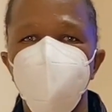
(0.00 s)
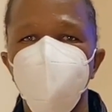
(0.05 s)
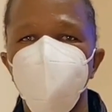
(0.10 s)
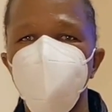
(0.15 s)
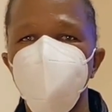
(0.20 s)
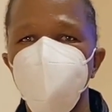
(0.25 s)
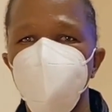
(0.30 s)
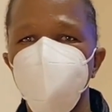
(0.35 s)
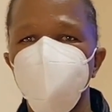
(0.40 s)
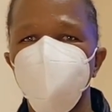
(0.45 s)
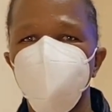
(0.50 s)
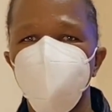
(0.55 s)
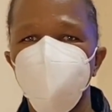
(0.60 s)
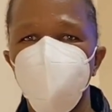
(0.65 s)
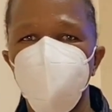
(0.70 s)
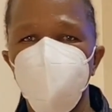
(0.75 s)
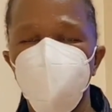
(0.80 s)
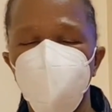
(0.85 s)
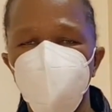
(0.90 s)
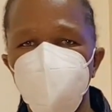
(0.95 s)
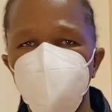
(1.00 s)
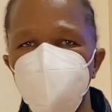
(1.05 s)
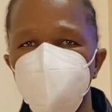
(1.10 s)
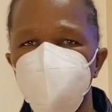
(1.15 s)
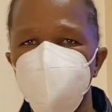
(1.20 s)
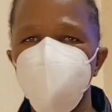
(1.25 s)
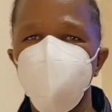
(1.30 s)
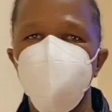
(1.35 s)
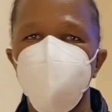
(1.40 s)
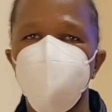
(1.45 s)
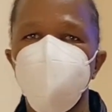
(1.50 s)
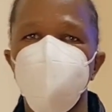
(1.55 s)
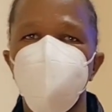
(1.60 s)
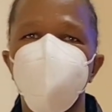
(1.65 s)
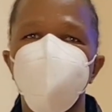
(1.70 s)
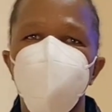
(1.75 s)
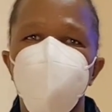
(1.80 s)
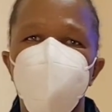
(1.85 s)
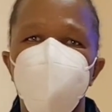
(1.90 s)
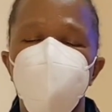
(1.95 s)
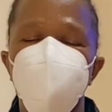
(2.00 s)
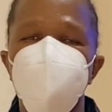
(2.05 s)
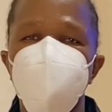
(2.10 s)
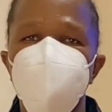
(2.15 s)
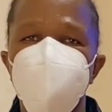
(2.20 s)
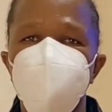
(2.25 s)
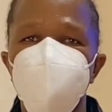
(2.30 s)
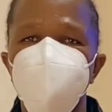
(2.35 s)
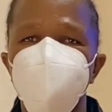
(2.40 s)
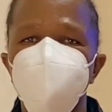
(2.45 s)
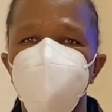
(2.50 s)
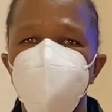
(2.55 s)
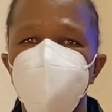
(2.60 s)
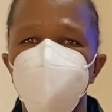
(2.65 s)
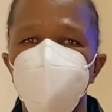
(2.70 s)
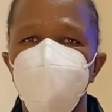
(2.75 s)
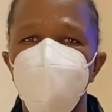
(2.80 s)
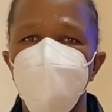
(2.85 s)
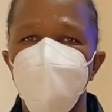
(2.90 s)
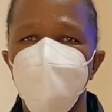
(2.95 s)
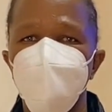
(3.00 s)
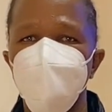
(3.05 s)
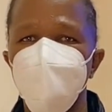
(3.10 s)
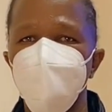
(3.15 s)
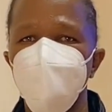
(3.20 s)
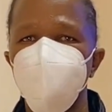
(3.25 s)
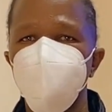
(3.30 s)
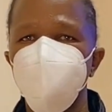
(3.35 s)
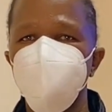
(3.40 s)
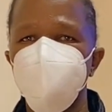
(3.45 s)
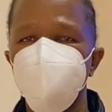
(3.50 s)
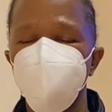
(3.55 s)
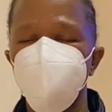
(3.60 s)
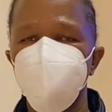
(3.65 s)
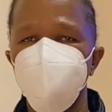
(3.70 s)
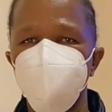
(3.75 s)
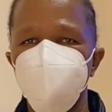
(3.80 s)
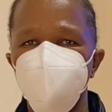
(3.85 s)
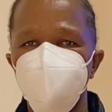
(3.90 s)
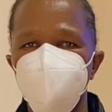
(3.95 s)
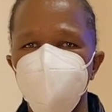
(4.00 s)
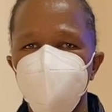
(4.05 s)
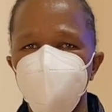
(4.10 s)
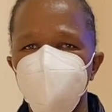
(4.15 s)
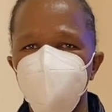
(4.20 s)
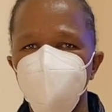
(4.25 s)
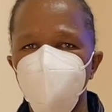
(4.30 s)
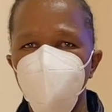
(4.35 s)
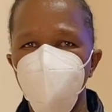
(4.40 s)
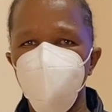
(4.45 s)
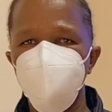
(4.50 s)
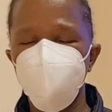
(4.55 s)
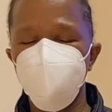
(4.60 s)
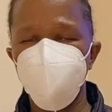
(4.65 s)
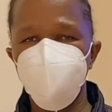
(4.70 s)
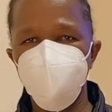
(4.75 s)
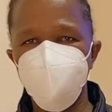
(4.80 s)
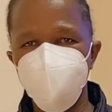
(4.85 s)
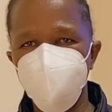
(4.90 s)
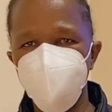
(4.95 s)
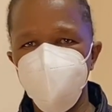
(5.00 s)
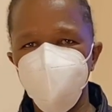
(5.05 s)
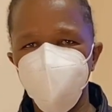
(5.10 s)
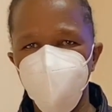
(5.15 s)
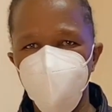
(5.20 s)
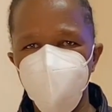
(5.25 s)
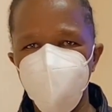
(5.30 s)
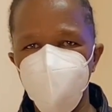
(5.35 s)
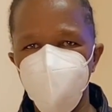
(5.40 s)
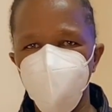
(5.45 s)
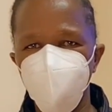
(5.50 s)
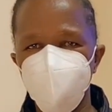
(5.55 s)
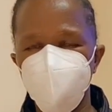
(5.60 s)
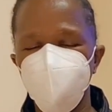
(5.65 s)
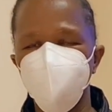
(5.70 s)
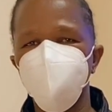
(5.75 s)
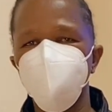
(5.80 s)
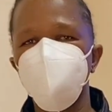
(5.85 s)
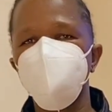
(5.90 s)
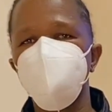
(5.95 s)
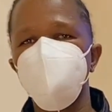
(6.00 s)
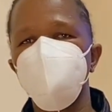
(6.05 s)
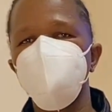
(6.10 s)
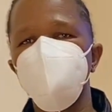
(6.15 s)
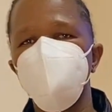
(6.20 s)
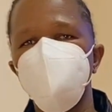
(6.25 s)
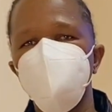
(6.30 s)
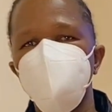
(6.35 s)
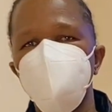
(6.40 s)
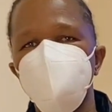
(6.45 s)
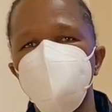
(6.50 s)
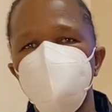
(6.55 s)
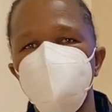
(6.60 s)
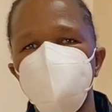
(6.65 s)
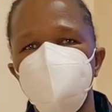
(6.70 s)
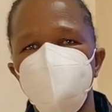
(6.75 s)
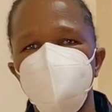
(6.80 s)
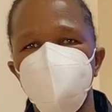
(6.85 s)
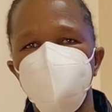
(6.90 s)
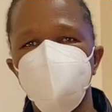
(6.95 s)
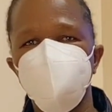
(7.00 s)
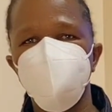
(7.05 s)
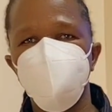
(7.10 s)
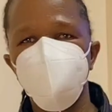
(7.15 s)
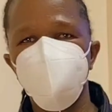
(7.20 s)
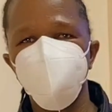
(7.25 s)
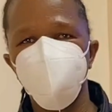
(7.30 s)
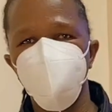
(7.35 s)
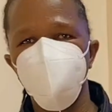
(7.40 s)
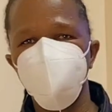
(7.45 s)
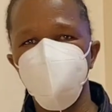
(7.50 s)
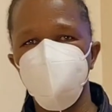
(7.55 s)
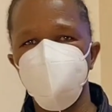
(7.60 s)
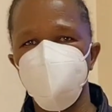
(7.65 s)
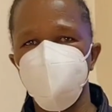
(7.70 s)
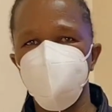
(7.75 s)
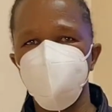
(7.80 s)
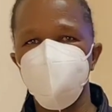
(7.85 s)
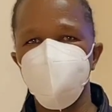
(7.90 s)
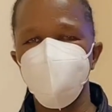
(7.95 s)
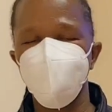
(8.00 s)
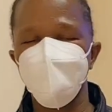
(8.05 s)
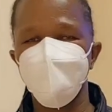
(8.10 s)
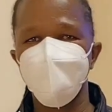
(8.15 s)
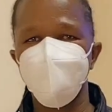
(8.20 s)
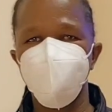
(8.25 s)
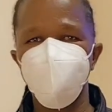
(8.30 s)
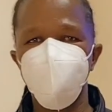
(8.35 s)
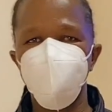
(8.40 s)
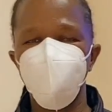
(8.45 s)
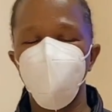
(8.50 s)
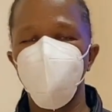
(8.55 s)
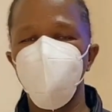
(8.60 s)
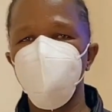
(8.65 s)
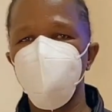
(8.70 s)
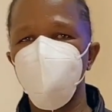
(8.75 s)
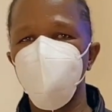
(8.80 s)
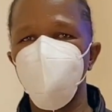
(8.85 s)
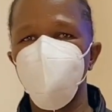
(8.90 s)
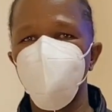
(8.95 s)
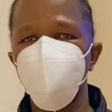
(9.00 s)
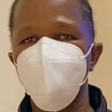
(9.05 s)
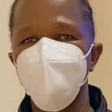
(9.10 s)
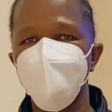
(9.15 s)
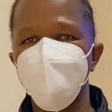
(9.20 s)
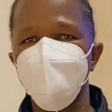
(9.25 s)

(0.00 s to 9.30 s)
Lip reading: who have respiratory infection like TB, it's called N95 because the filtration rate is at 95%. It's also,